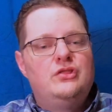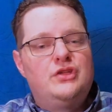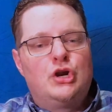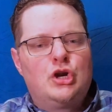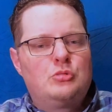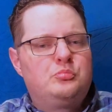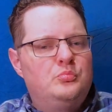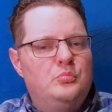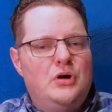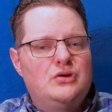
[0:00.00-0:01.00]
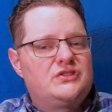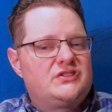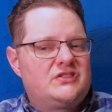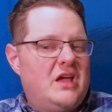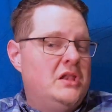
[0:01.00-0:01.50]
The EART
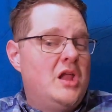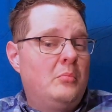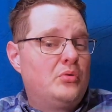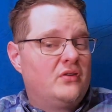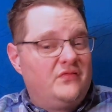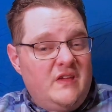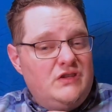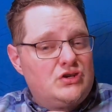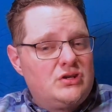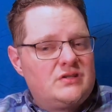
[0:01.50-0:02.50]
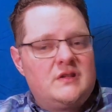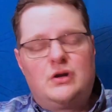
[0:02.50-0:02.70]
boasts a number of features